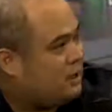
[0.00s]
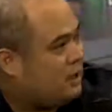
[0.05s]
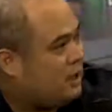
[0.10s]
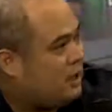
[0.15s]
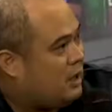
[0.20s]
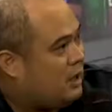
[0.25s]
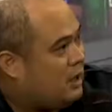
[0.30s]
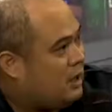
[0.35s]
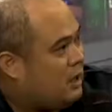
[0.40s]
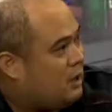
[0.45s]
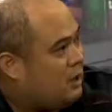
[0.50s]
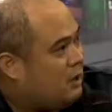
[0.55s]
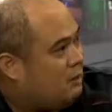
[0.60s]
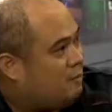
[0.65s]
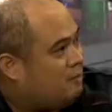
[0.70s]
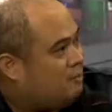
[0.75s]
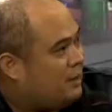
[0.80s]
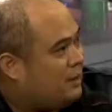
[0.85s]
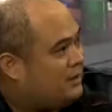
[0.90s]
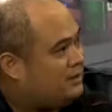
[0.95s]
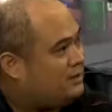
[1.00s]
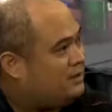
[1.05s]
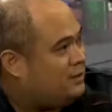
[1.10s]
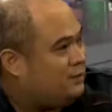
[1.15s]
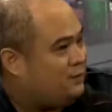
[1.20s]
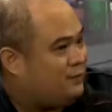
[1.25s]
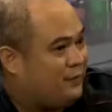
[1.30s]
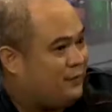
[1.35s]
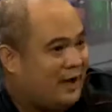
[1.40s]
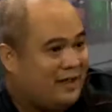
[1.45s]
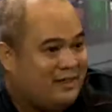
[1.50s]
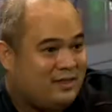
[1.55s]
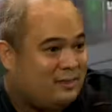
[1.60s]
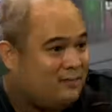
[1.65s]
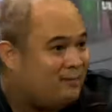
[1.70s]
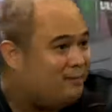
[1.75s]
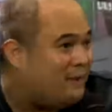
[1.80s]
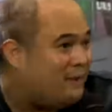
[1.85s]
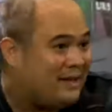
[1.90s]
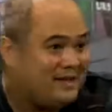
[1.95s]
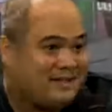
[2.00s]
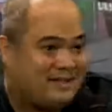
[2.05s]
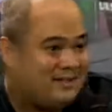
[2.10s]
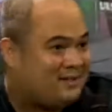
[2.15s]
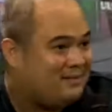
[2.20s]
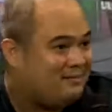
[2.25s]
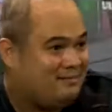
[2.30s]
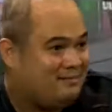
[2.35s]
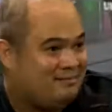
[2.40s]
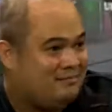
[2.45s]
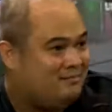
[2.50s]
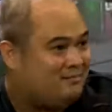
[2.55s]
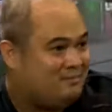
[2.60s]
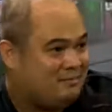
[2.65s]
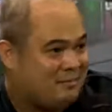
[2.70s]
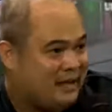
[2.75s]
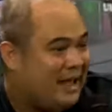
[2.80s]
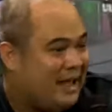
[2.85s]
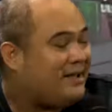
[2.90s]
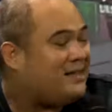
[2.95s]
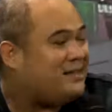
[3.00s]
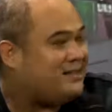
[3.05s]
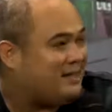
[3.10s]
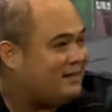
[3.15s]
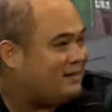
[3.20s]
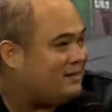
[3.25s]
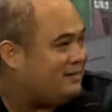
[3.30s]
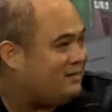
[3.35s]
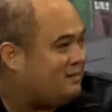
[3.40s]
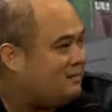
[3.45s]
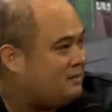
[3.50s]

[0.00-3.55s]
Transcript: to go outside to find the best exit,